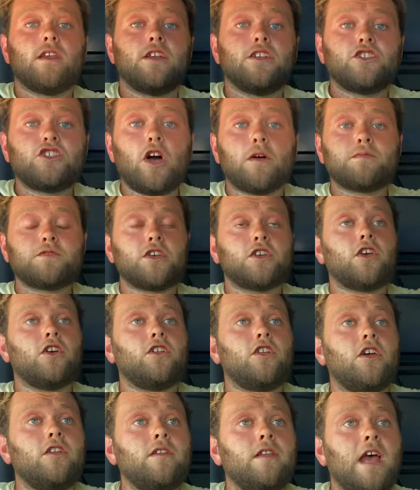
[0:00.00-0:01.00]
Job's a good
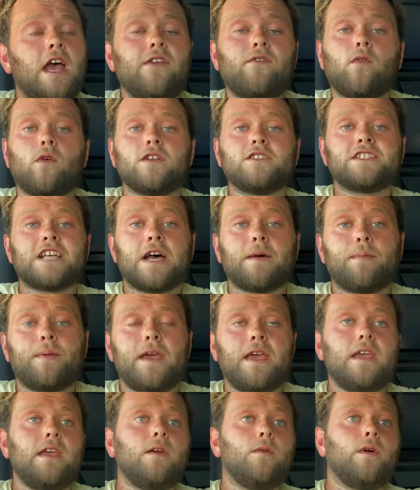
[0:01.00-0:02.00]
one, everyone's
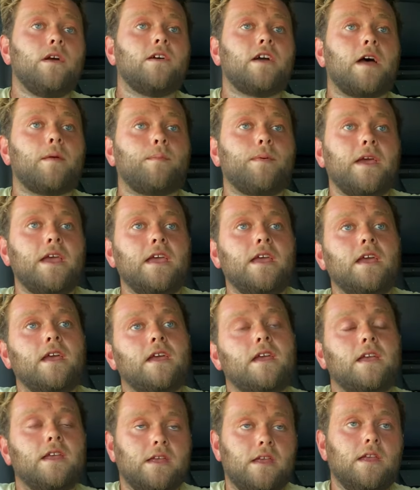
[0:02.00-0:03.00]
happy, we're happy,
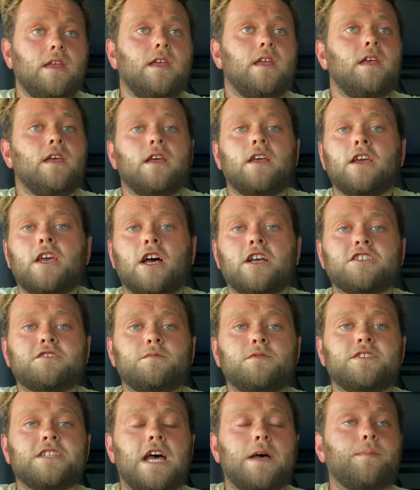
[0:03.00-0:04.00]

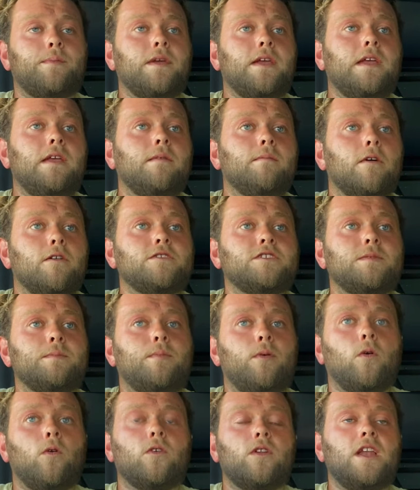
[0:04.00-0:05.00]
customers happy, most
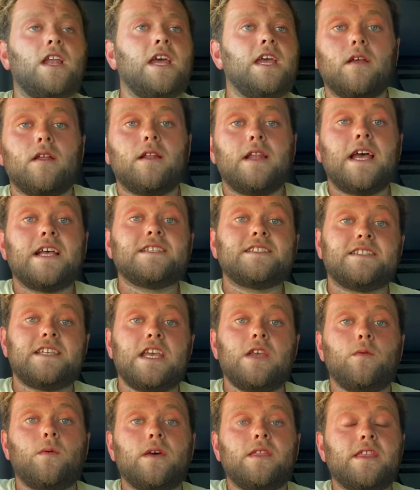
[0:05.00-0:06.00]
importantly. Let's
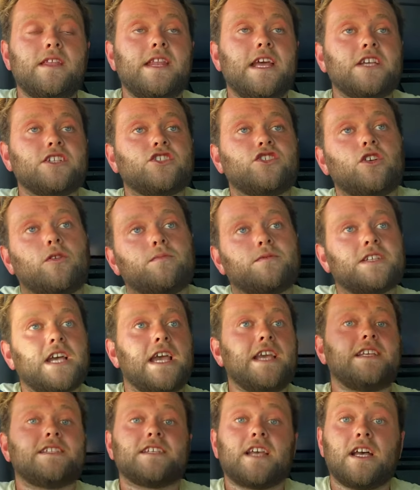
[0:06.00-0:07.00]
see where the next job
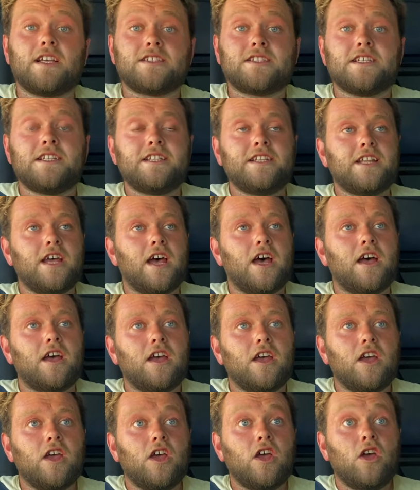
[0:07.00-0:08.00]
takes us and uh,
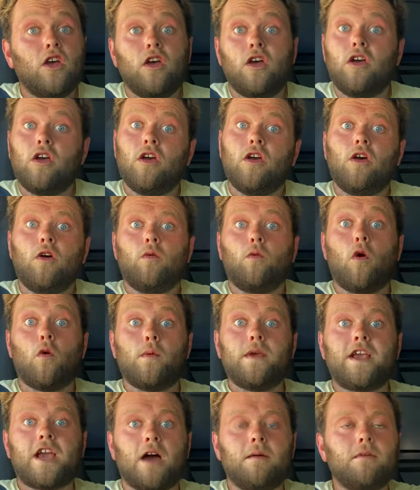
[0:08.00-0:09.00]
what
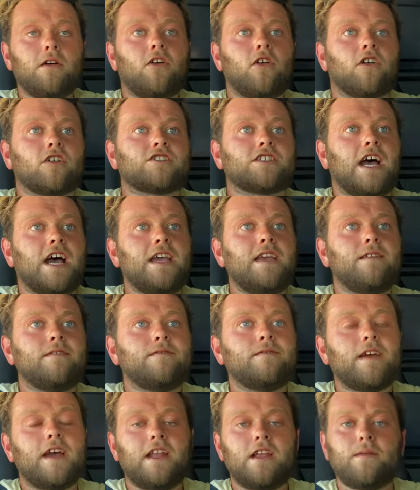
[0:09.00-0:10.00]
we come across, eh?
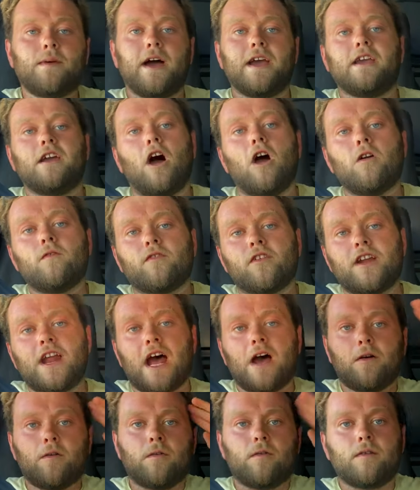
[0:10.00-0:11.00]
Anyway, over and
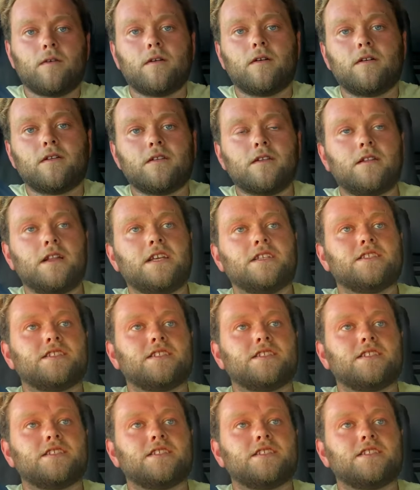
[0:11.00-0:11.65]
out, let's